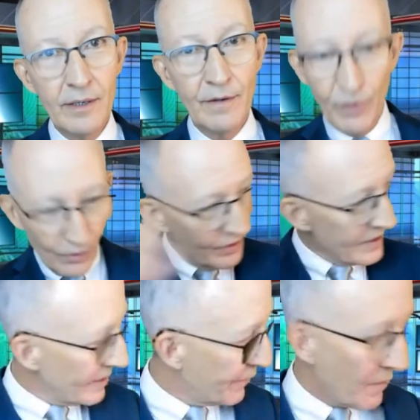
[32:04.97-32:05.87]
Of all this
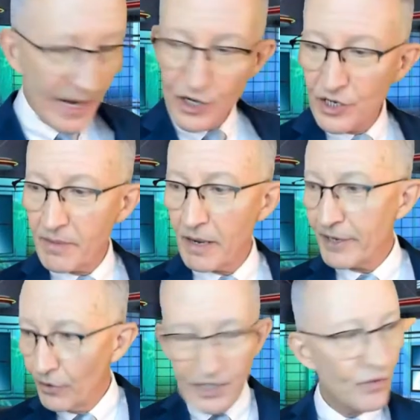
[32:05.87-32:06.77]
information about me,
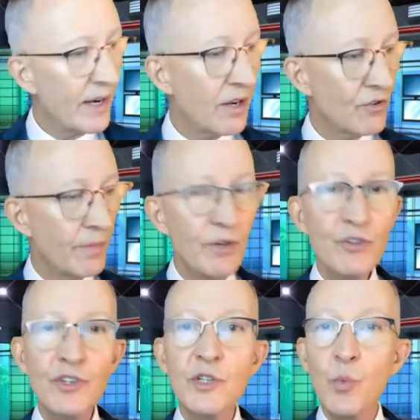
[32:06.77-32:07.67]
all these great
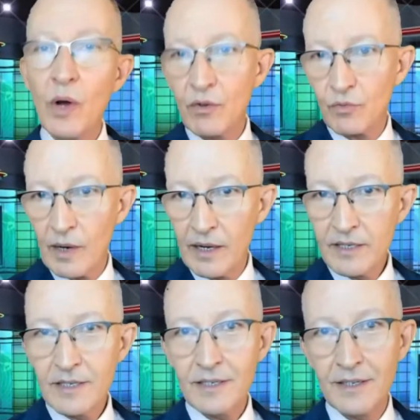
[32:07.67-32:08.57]
contributions, what
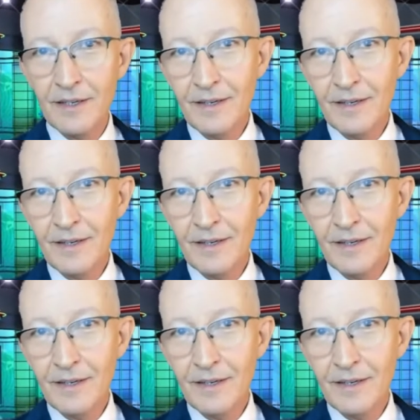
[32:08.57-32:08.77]
rises